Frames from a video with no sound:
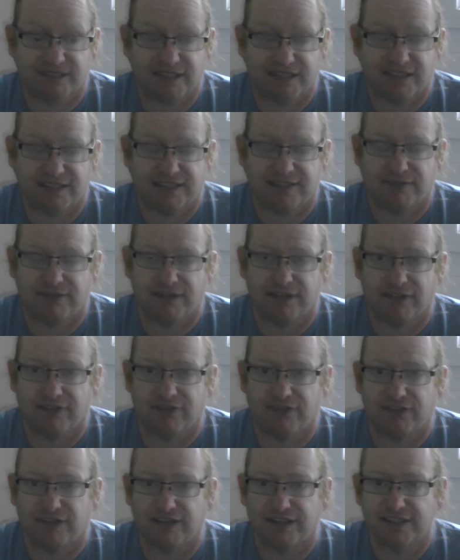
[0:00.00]
you will
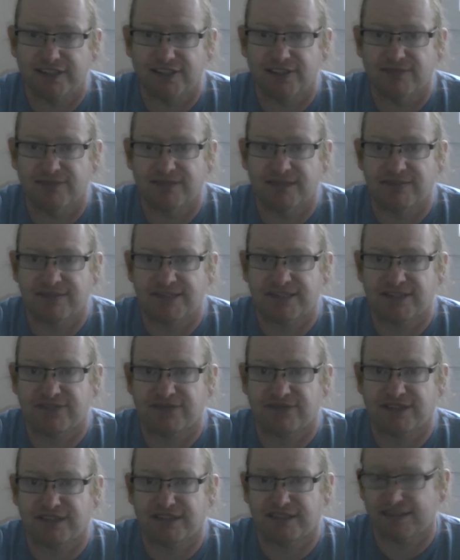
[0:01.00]
sometimes actually
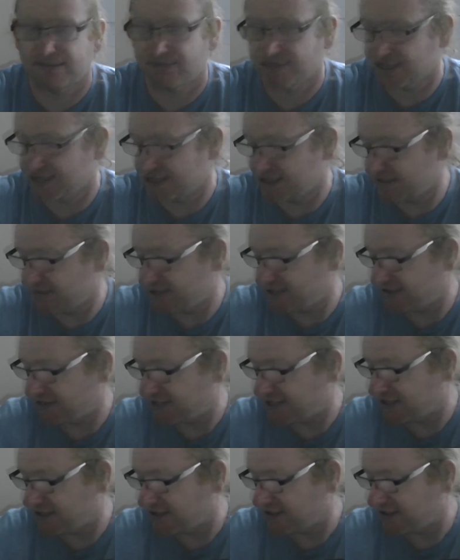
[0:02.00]
find a CB radio